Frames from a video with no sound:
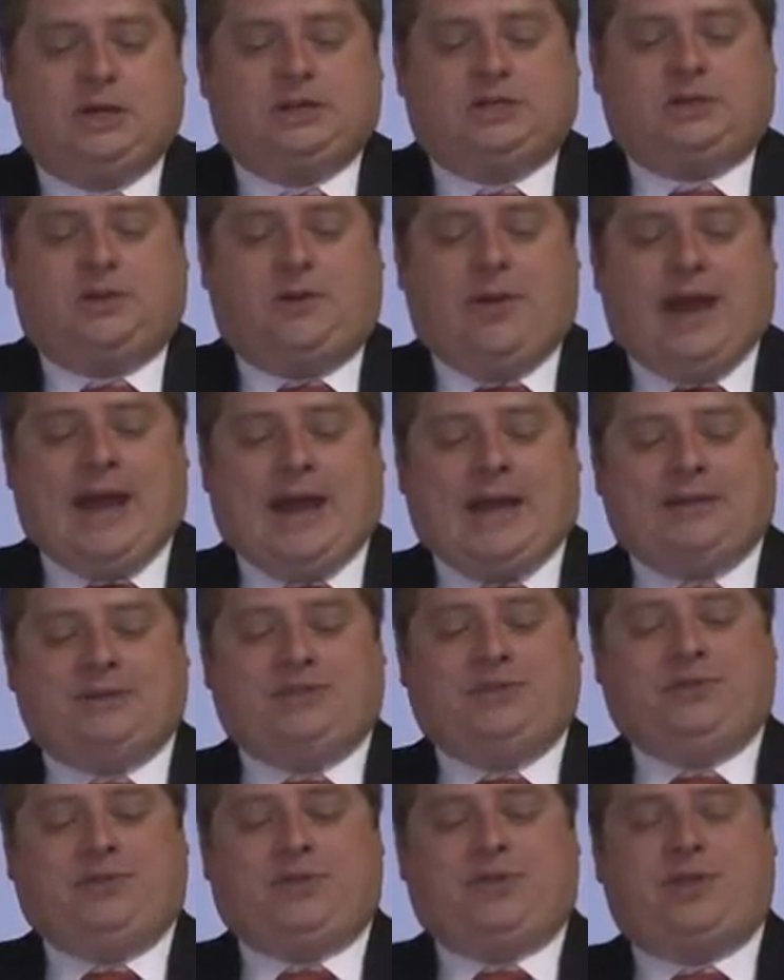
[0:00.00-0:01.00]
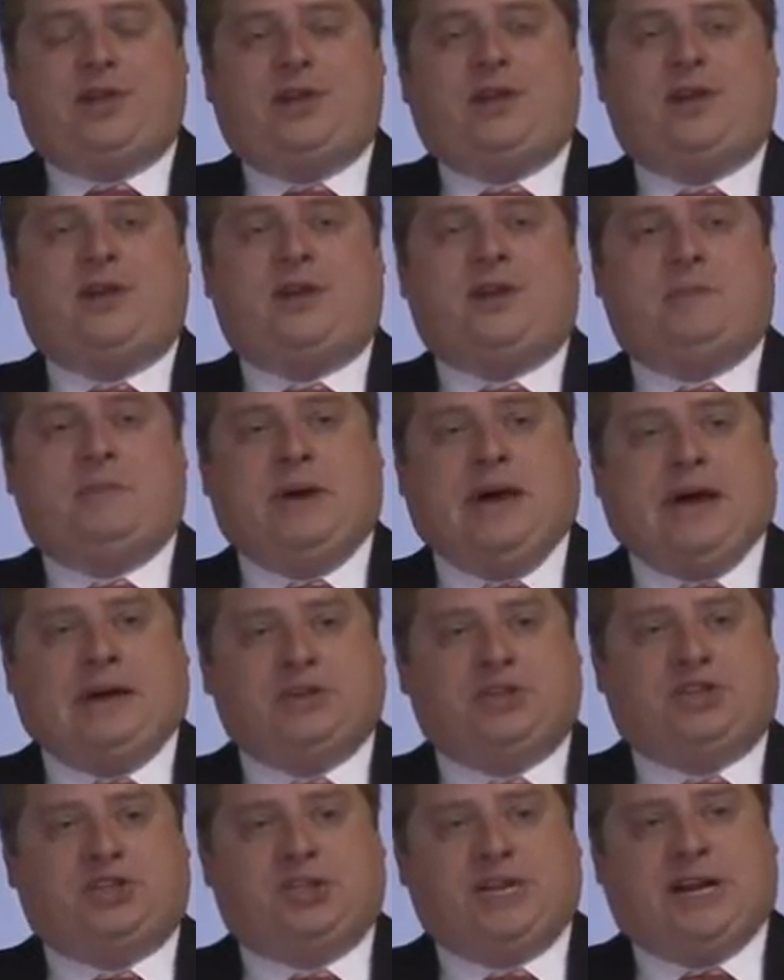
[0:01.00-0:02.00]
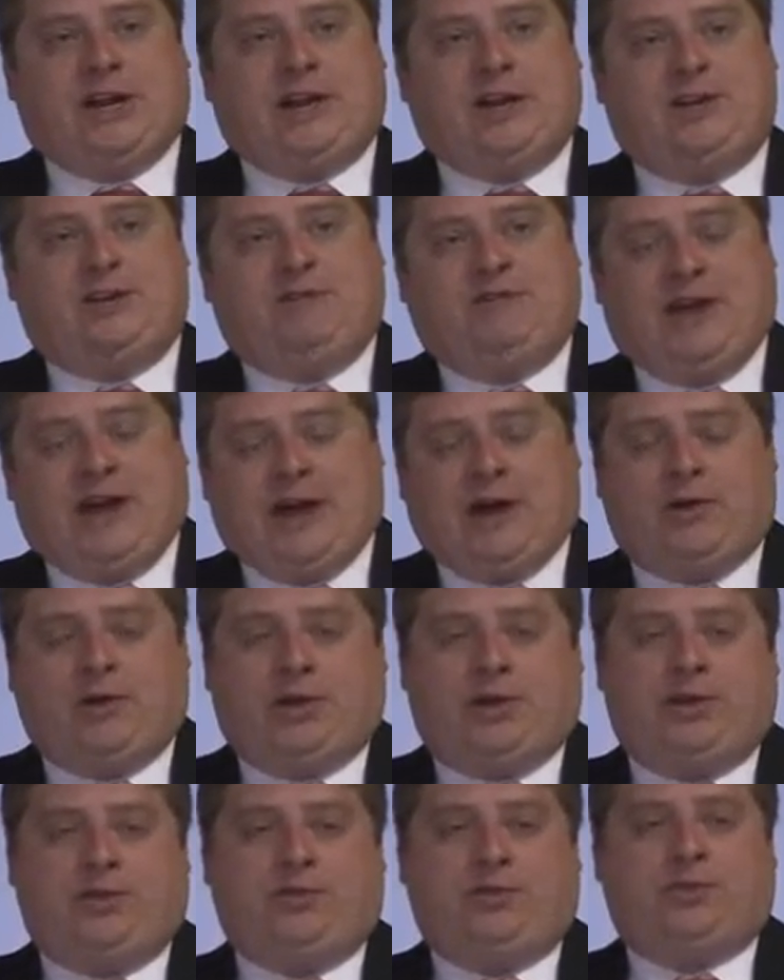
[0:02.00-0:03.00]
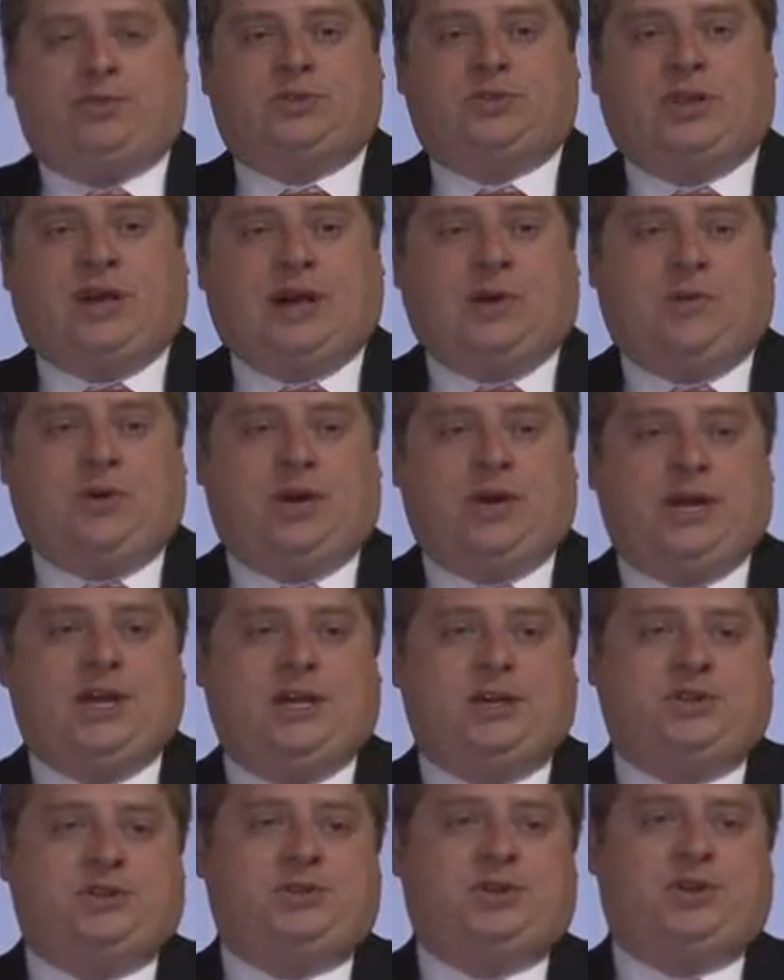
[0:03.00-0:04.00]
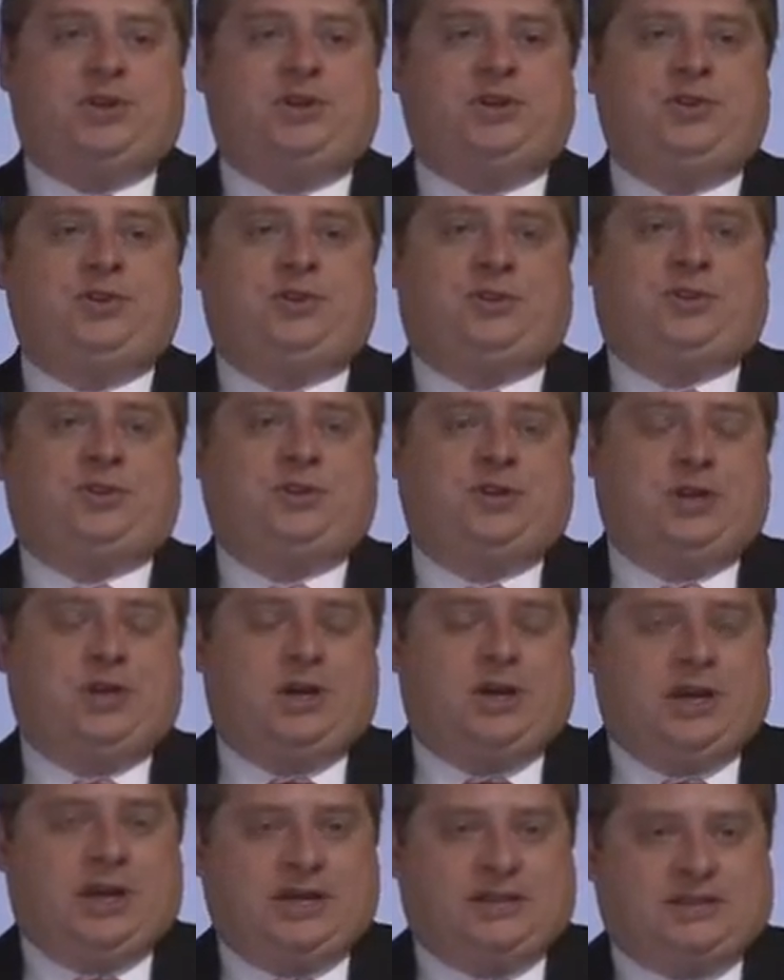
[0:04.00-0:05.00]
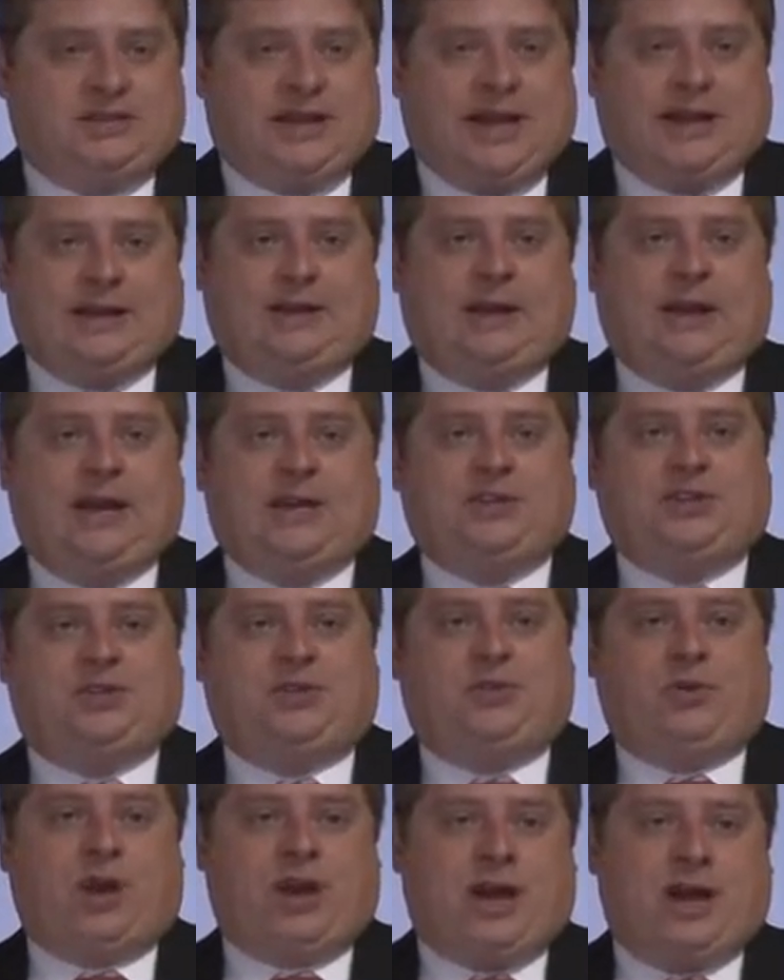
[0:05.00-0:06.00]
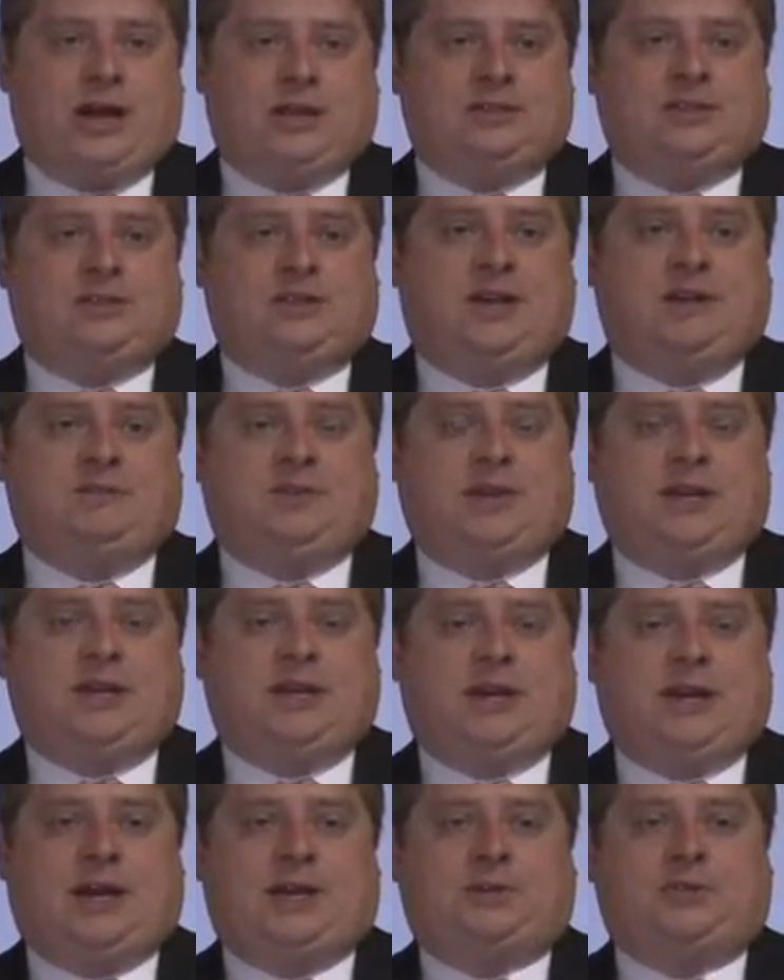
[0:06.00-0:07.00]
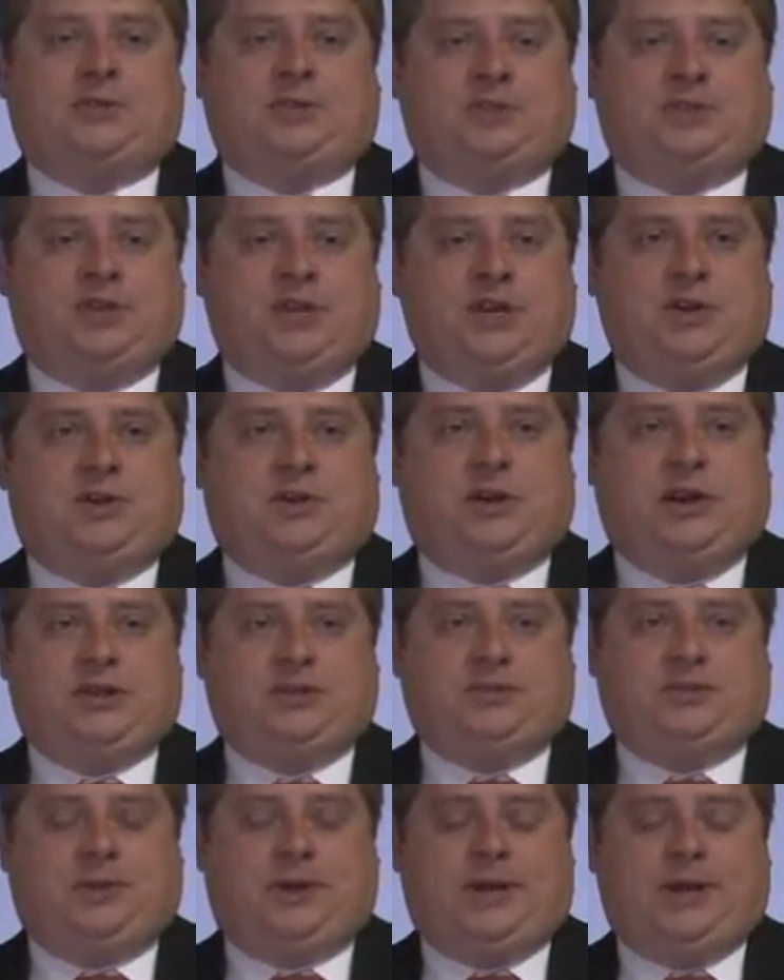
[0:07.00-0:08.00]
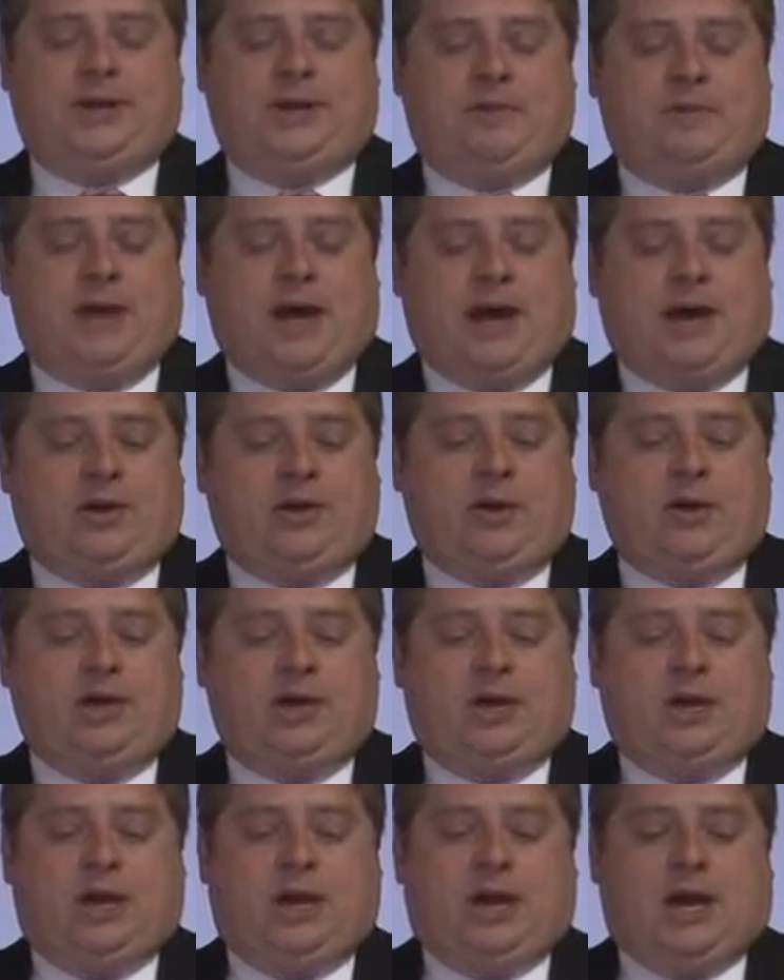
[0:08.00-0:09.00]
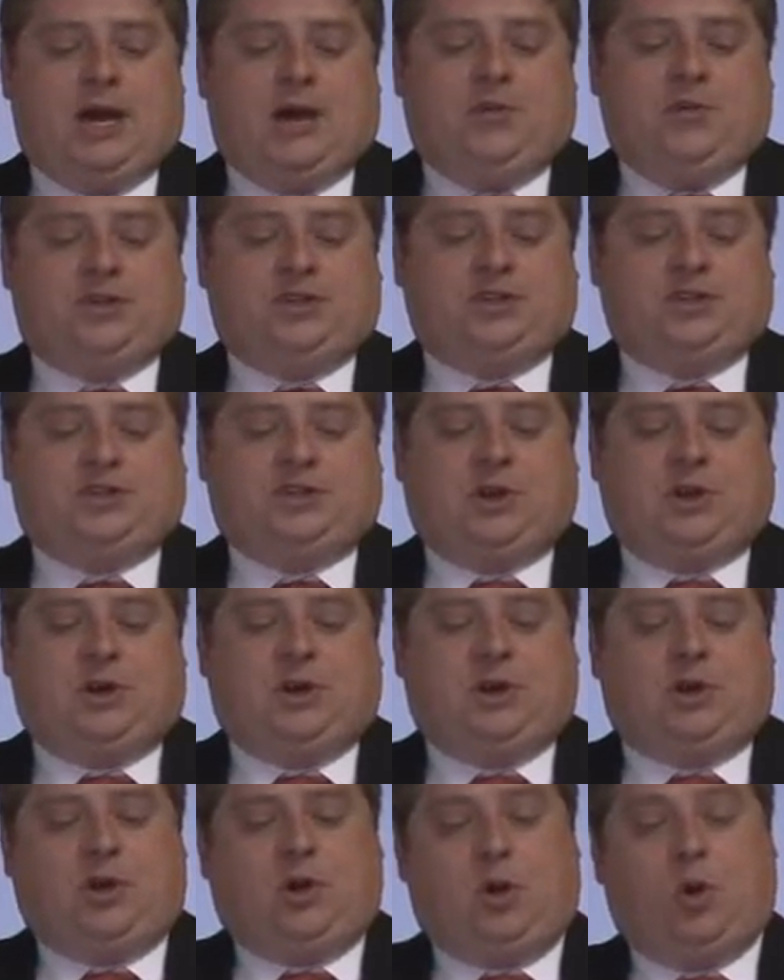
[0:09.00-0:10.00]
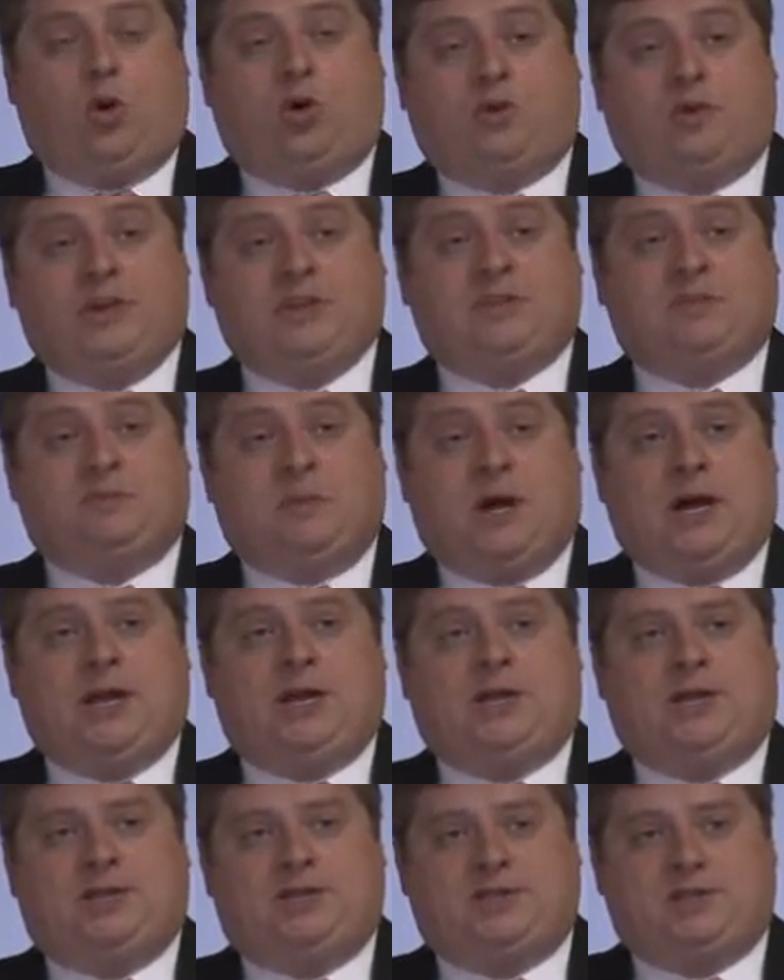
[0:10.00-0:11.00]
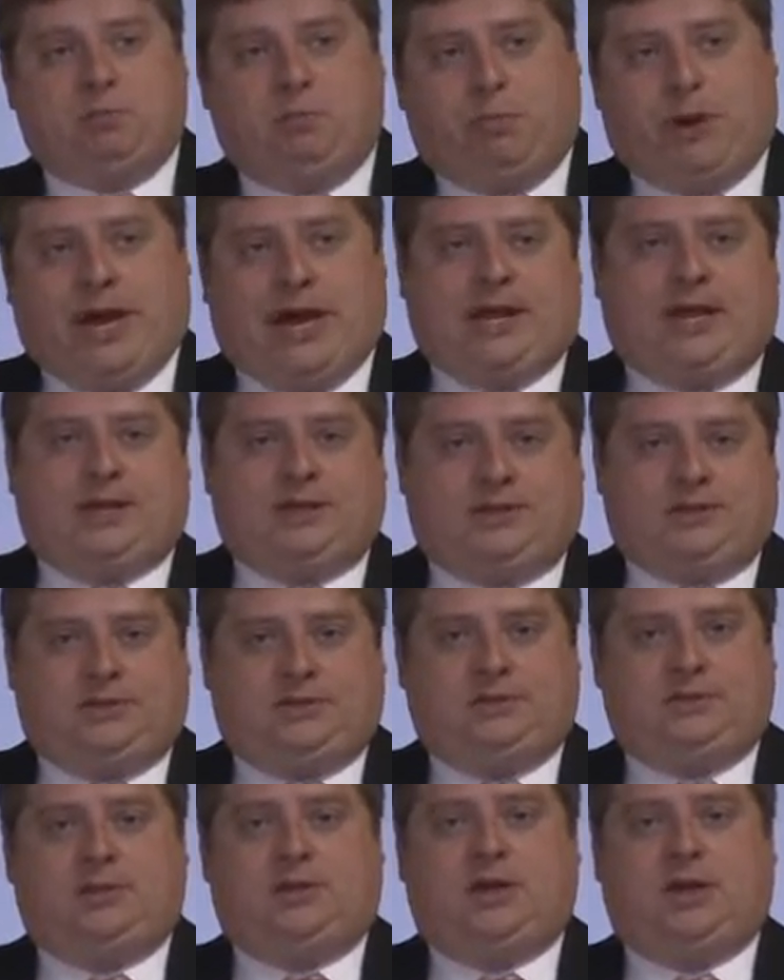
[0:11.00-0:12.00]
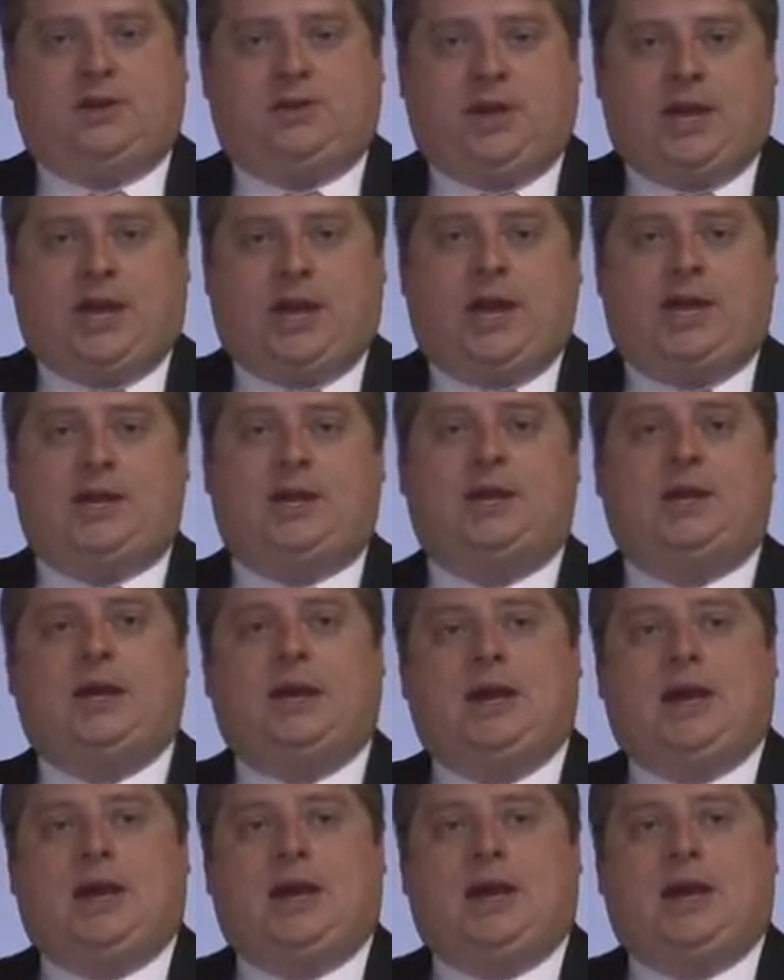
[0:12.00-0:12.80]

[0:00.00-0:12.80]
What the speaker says: So as you're thinking about shared values, I want to introduce a psychological concept that Dr. Singer has written about, which is called correspondence bias. Okay?